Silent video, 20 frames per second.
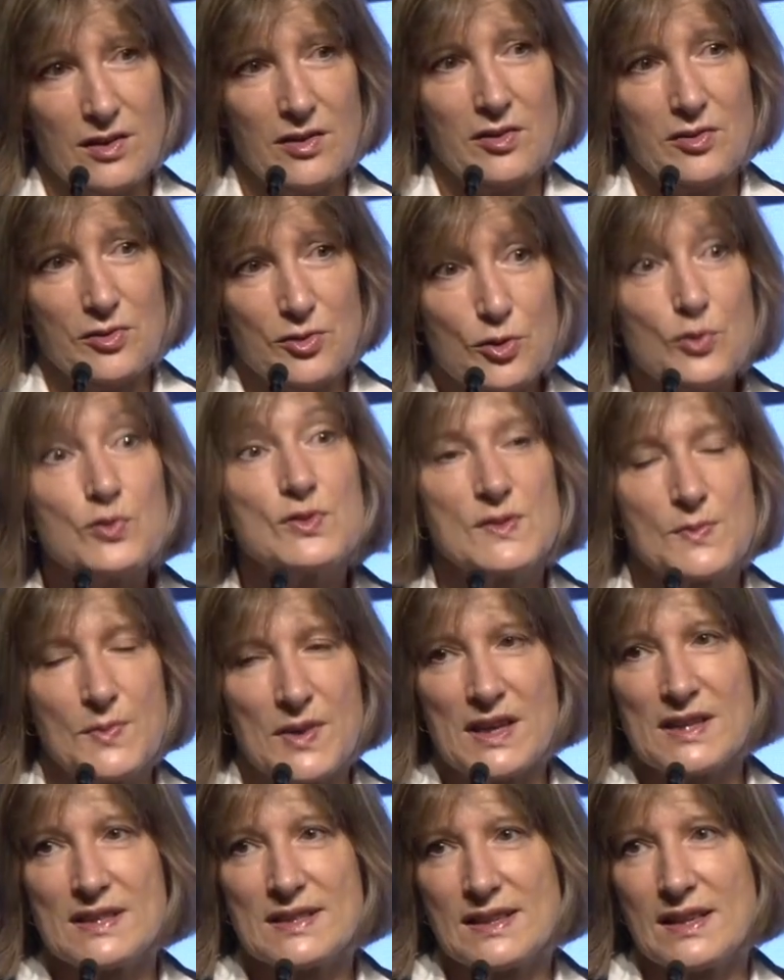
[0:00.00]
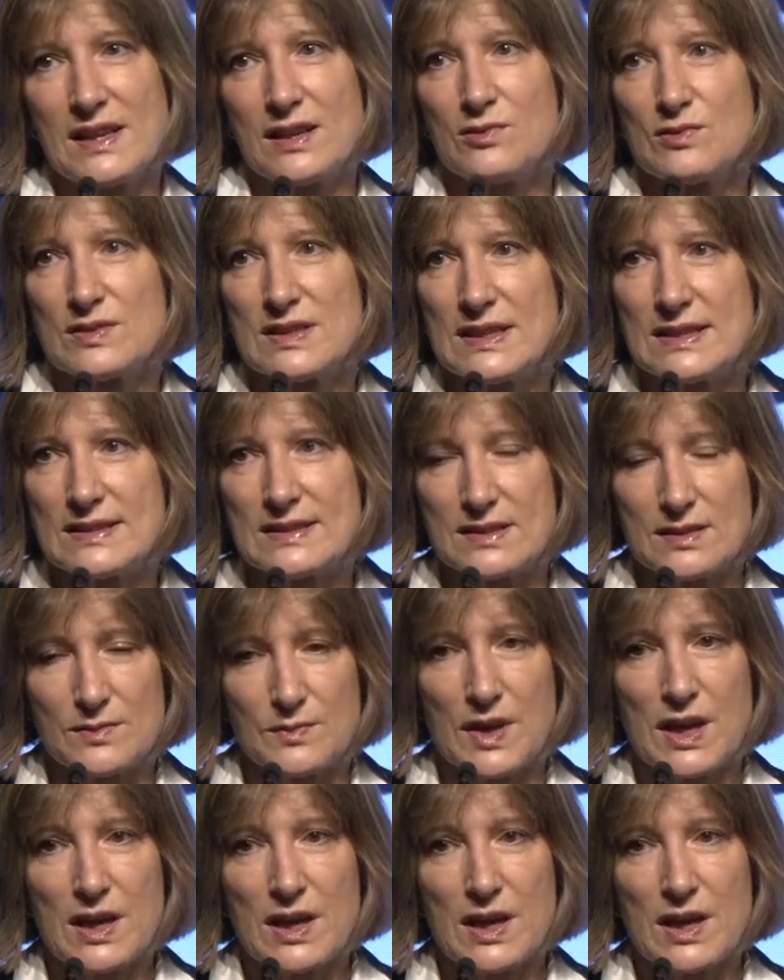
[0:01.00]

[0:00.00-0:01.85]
new space ecosystem.